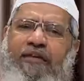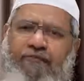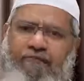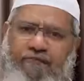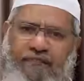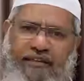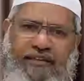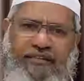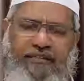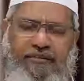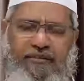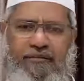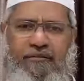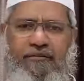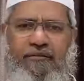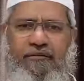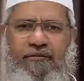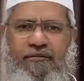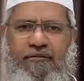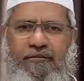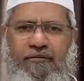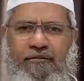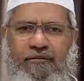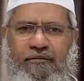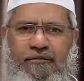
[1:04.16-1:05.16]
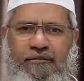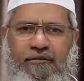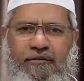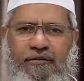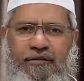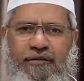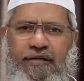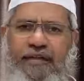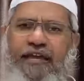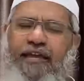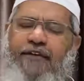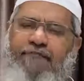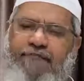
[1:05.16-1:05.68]
faith,
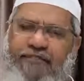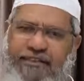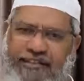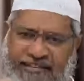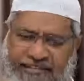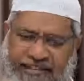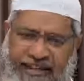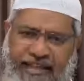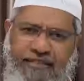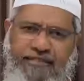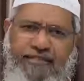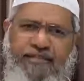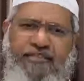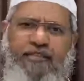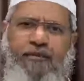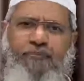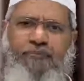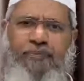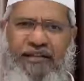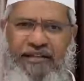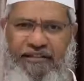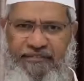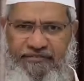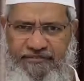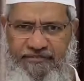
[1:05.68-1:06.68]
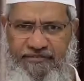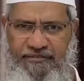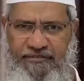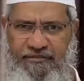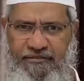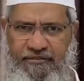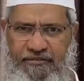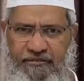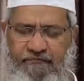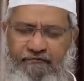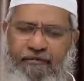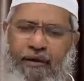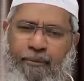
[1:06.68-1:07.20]
if he stays in the place
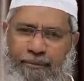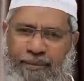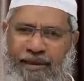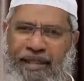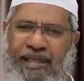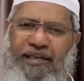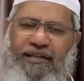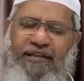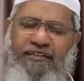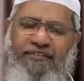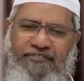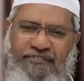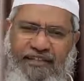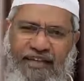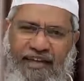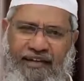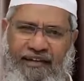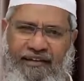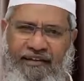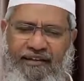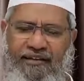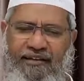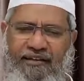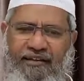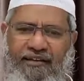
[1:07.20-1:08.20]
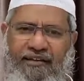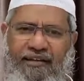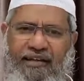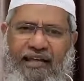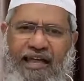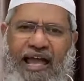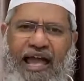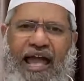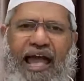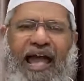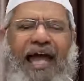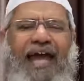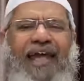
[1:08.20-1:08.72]
where plague is there,
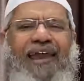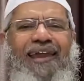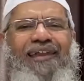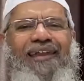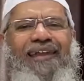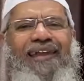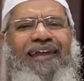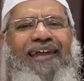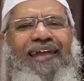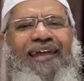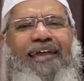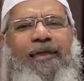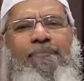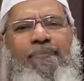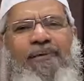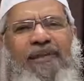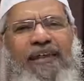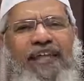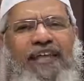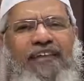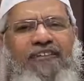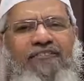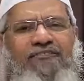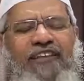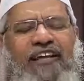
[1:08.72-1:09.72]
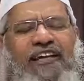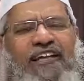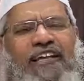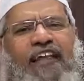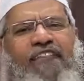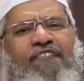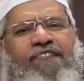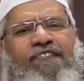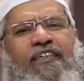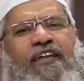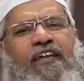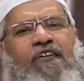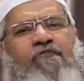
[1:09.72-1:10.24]
and he believes that
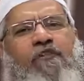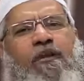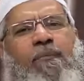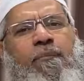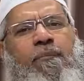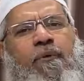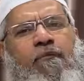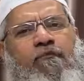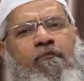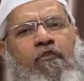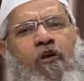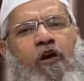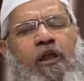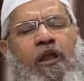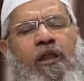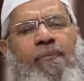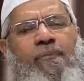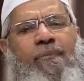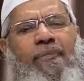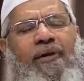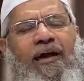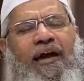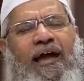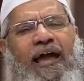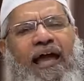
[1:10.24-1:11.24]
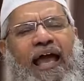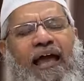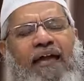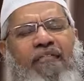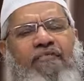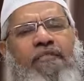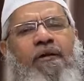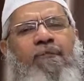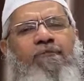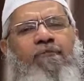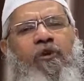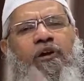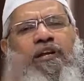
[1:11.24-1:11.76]
nothing will befall him
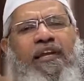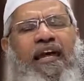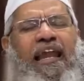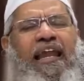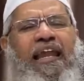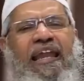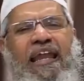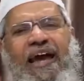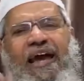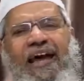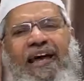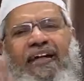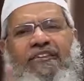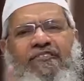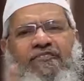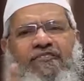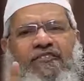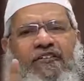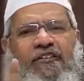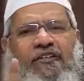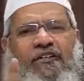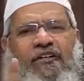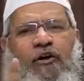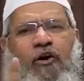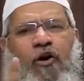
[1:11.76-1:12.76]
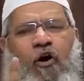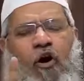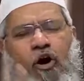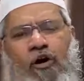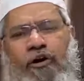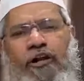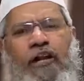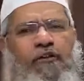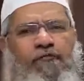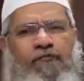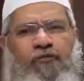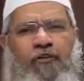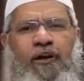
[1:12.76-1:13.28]
except what Allah has
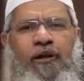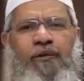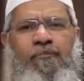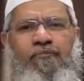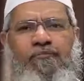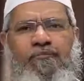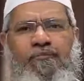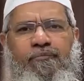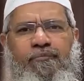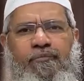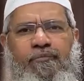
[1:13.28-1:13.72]
ordained for him,